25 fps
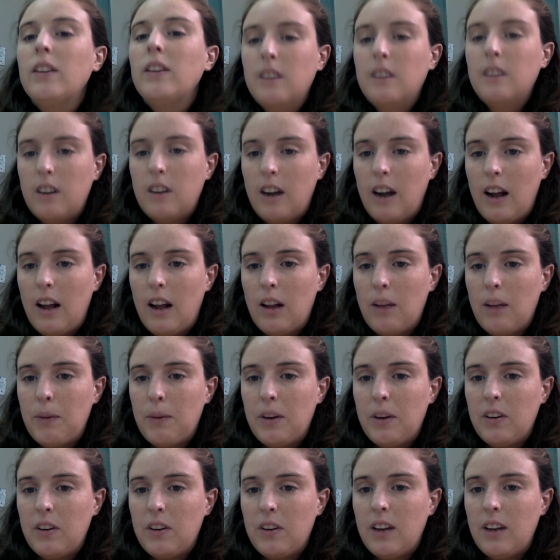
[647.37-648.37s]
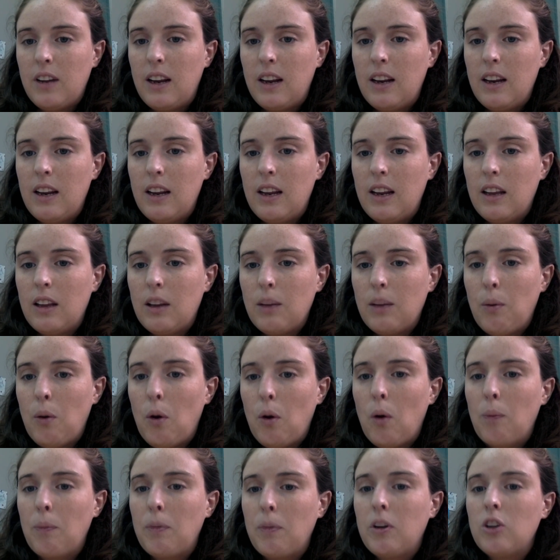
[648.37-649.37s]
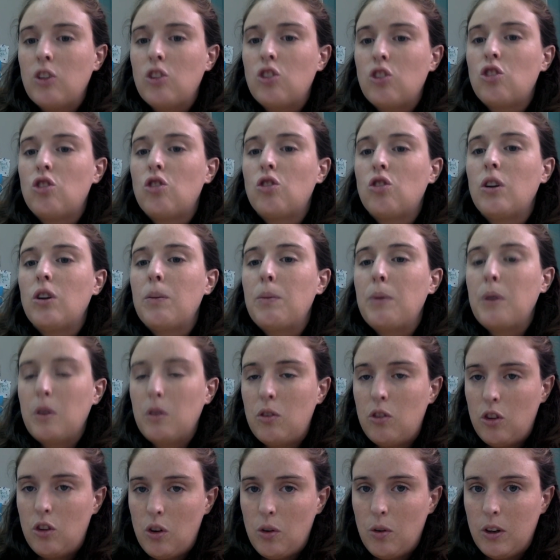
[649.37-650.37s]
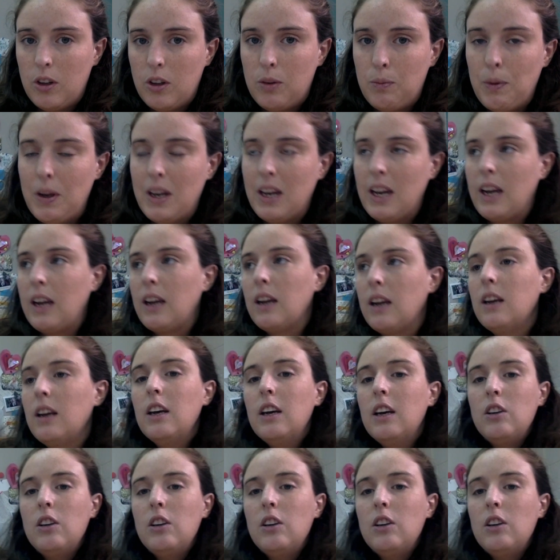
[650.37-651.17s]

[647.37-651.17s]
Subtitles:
literary element or technique in the poem contributes to its meaning.